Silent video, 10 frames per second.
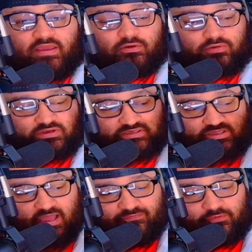CHIS
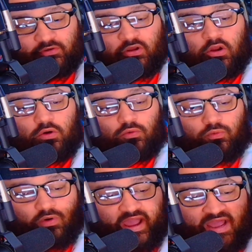KLAFFORD
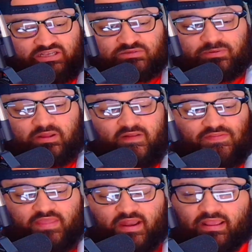rasp
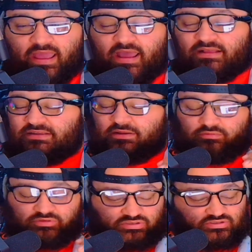that he has, and it
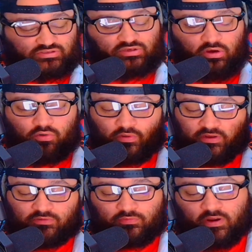was so
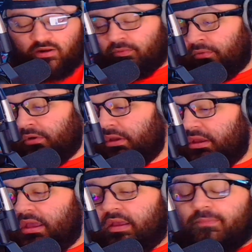incredible.
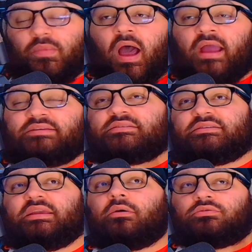I
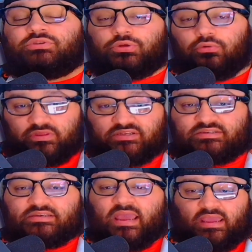still to this
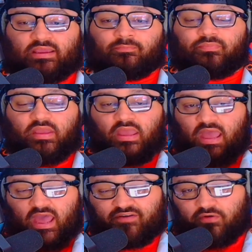day
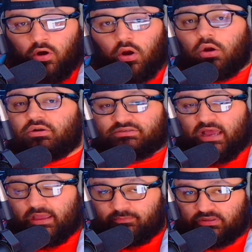have a hard
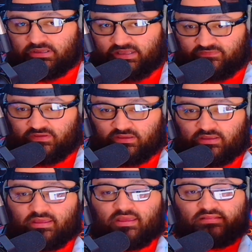time believing
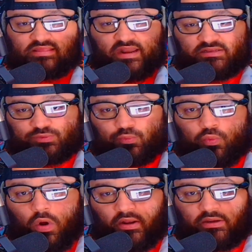that is
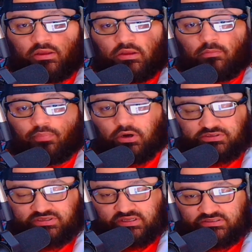one
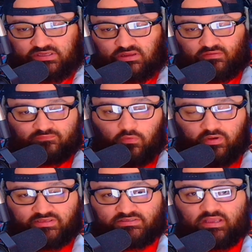person's
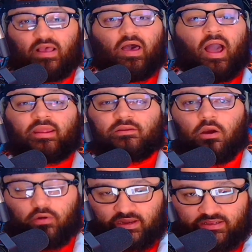voice. I
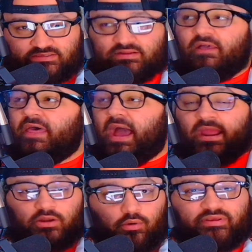know it is. I
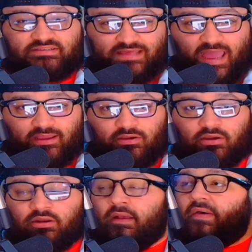know he's that
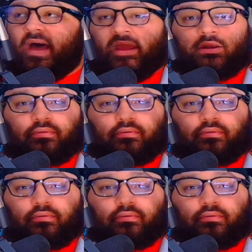good. I know